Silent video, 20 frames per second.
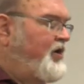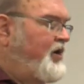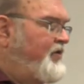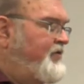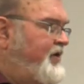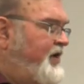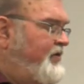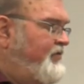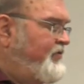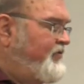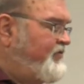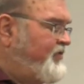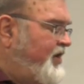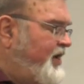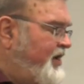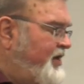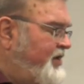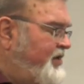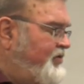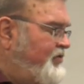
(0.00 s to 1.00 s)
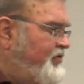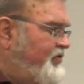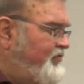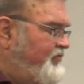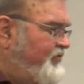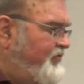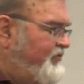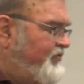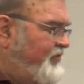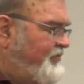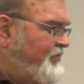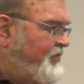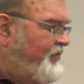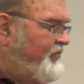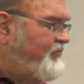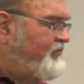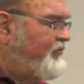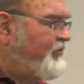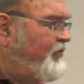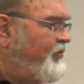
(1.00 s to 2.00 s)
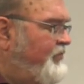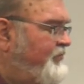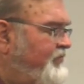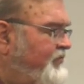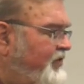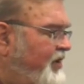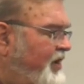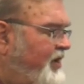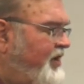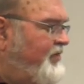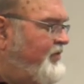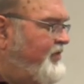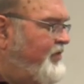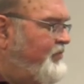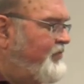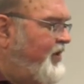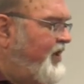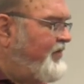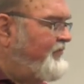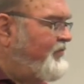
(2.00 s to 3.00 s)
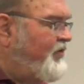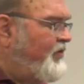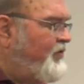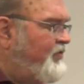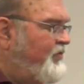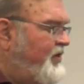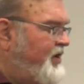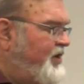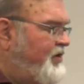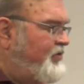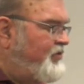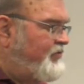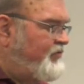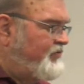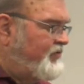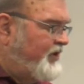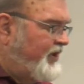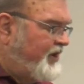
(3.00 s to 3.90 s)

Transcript: On the other side it uses some of those terms that we have already used,